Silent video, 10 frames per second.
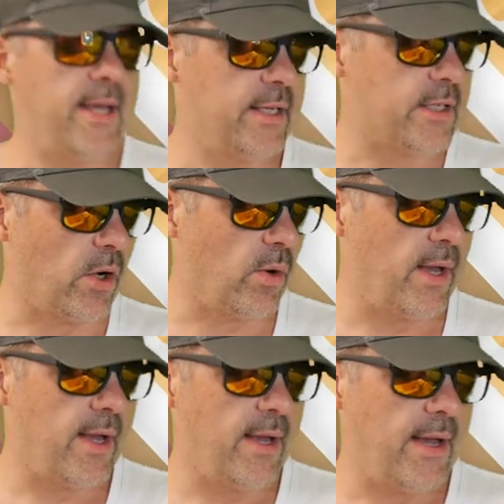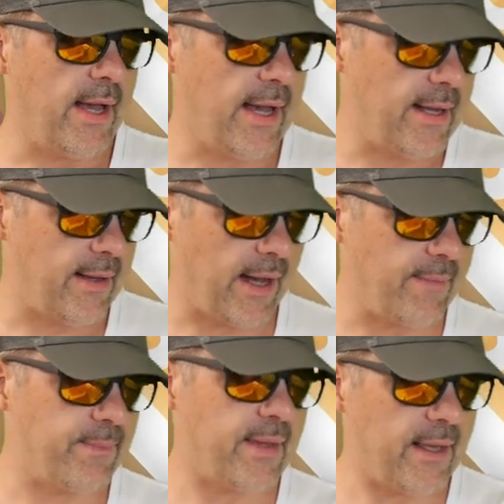So
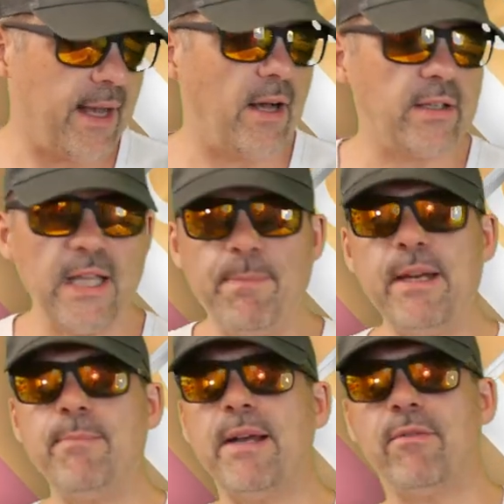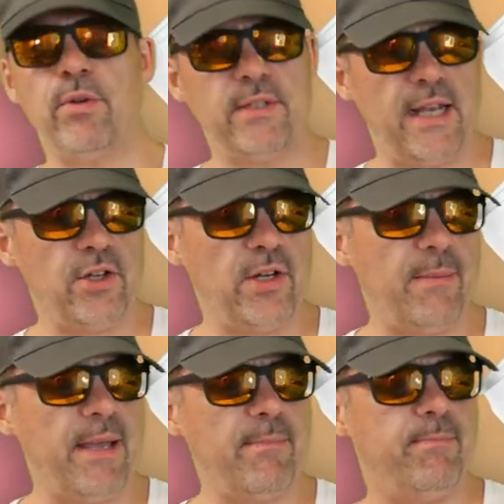I'll keep it in my rotation. I
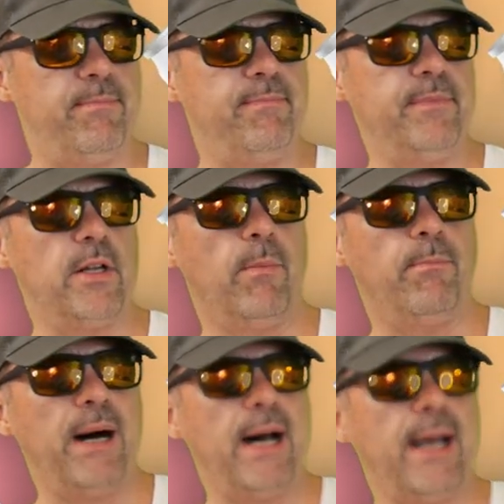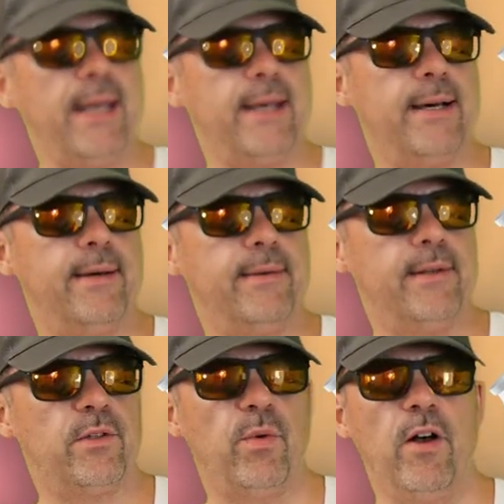may you know, buy a,
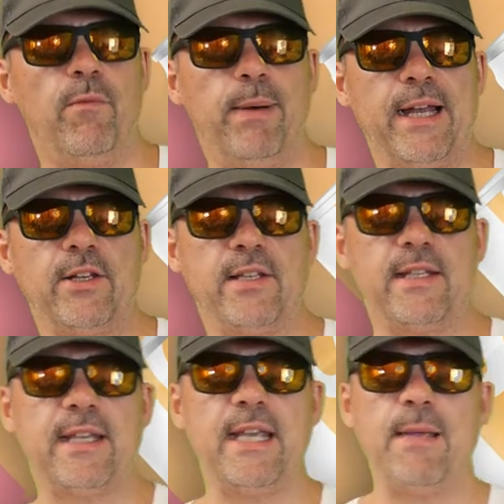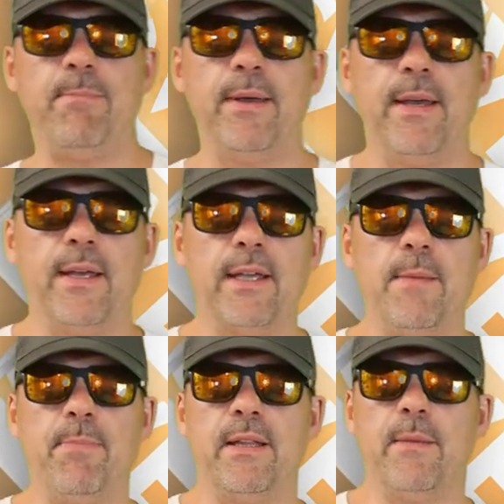a 12 pack just to keep
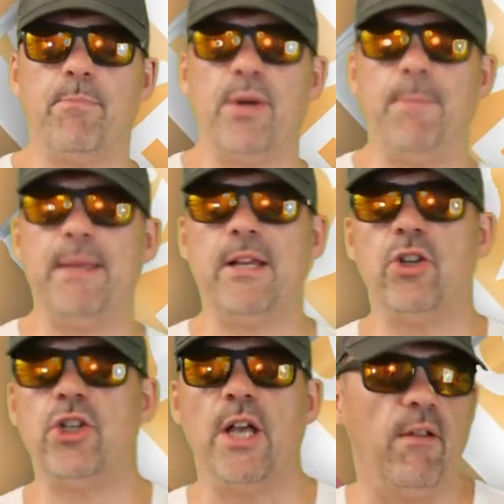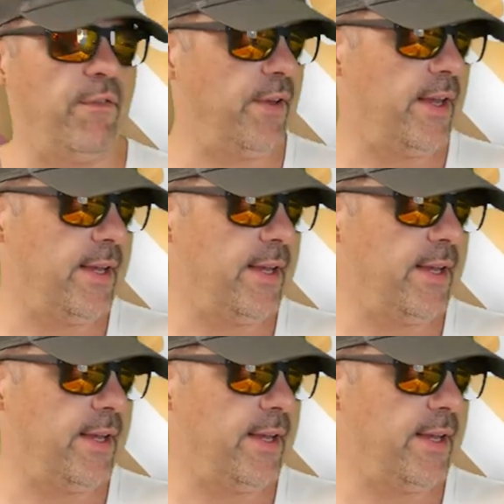keep the prepping shelf